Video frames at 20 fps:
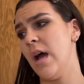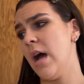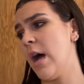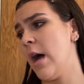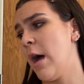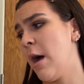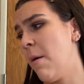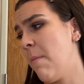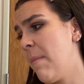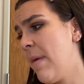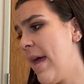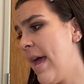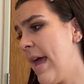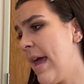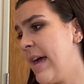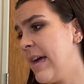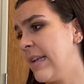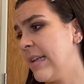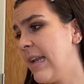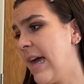
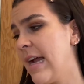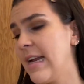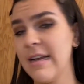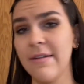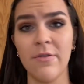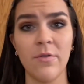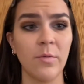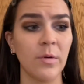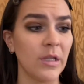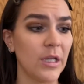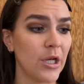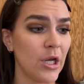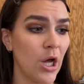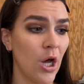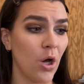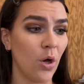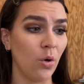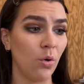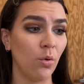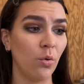And I never really
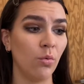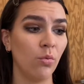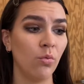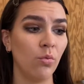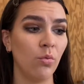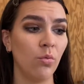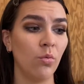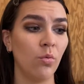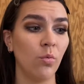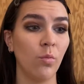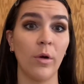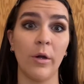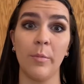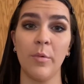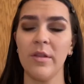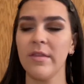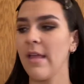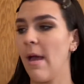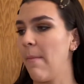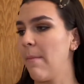know where to
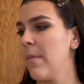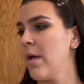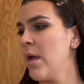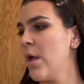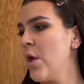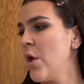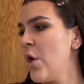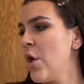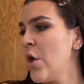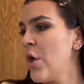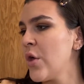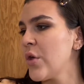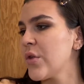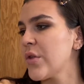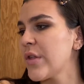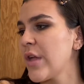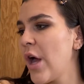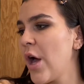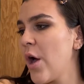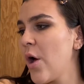put them.
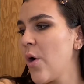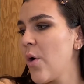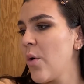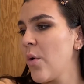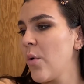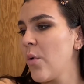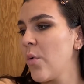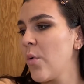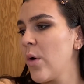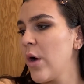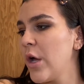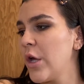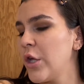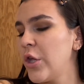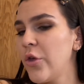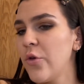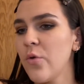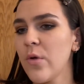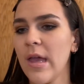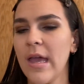So
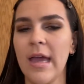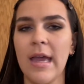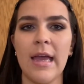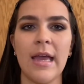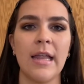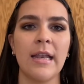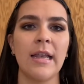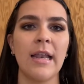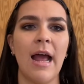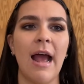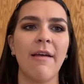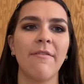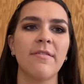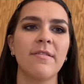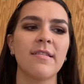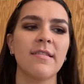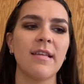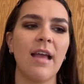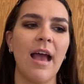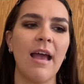you can, I've
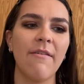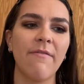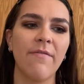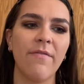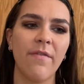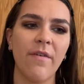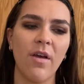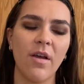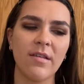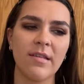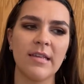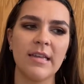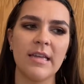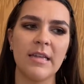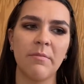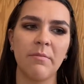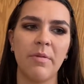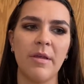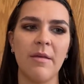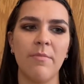
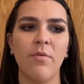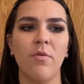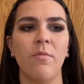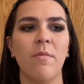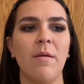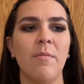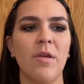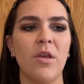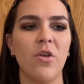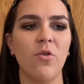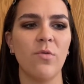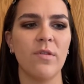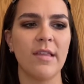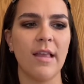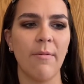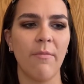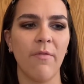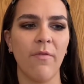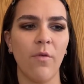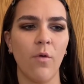seen people maybe use
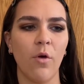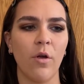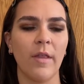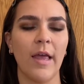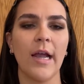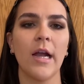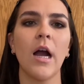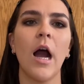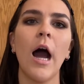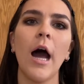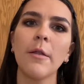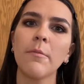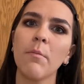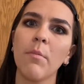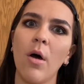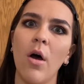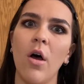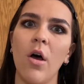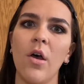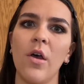them for like cotton
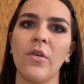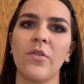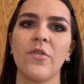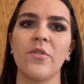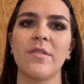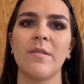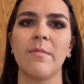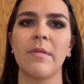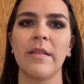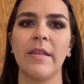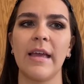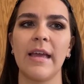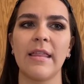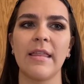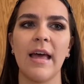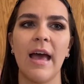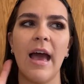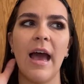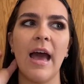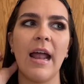balls or something like
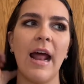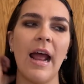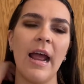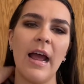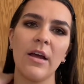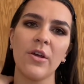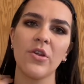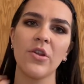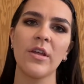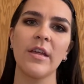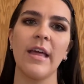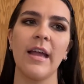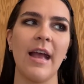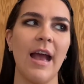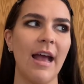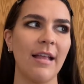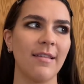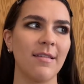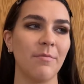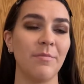that. I actually like
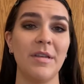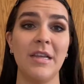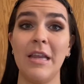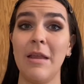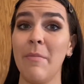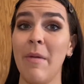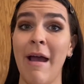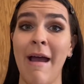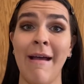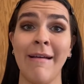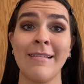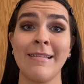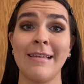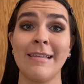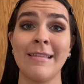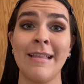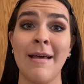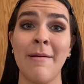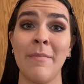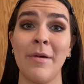had some tea bags
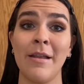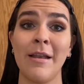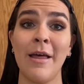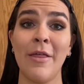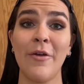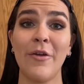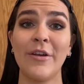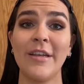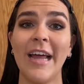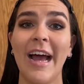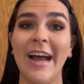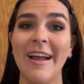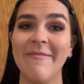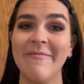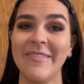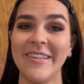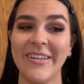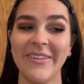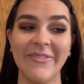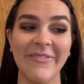in them another
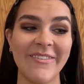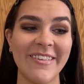time too.